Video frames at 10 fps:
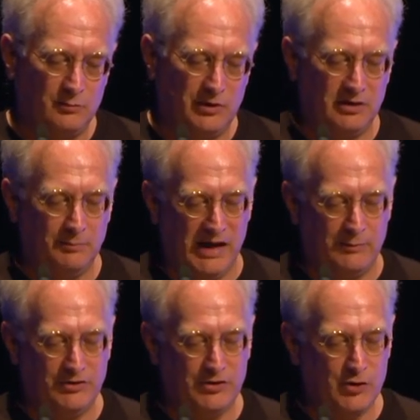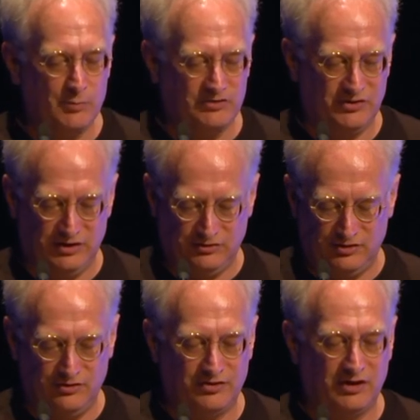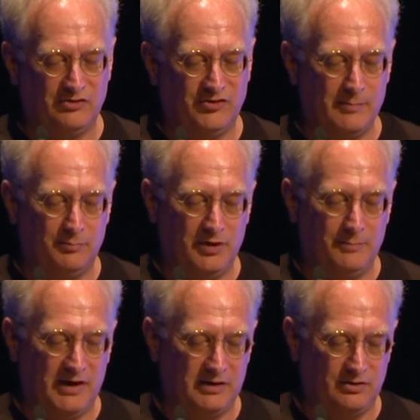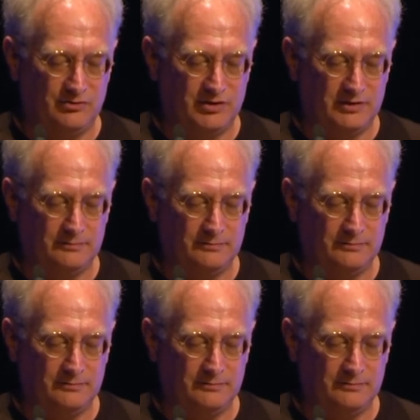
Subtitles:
when compared with human teachers and contemporary pedagogy.